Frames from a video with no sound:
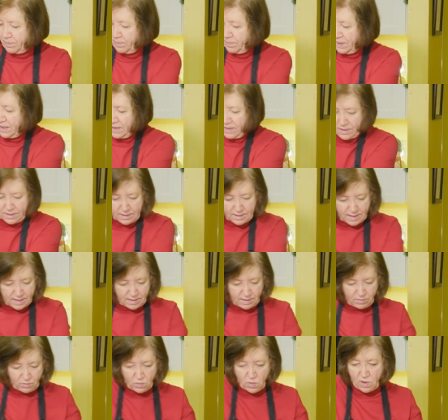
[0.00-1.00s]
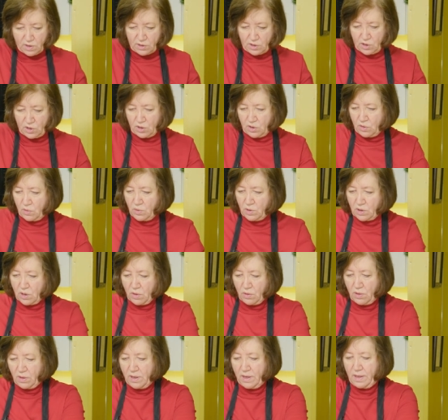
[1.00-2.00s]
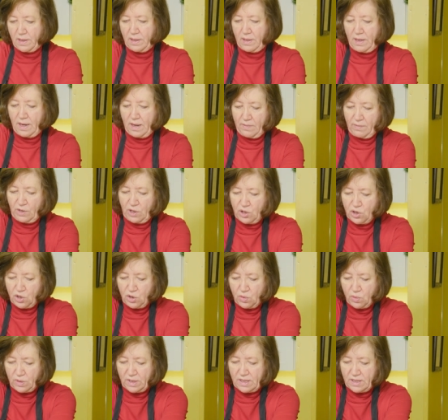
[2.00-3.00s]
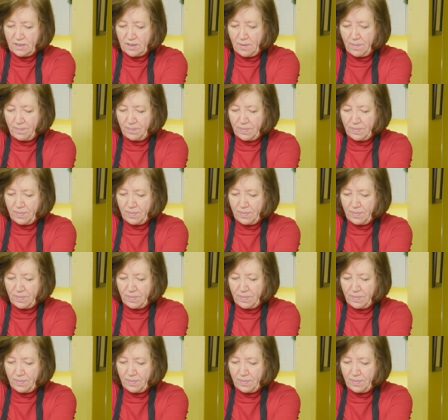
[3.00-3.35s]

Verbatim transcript: pieces that it wants to, so you're not going to have any choice.